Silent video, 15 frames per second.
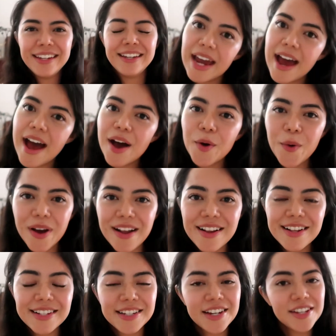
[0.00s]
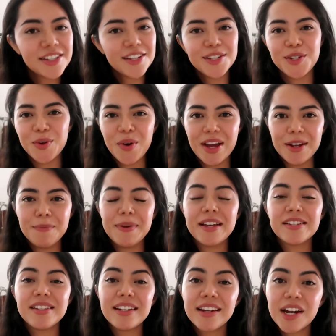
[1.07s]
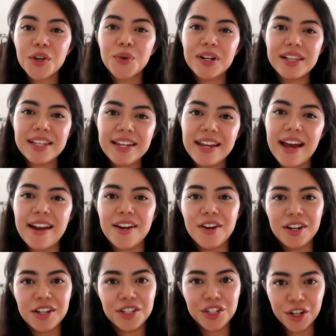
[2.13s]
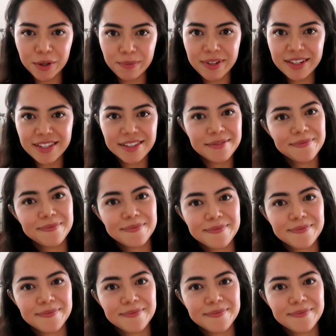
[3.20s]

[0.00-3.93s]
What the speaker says: Yeah, well, just don't do it because it can really annoy Germans.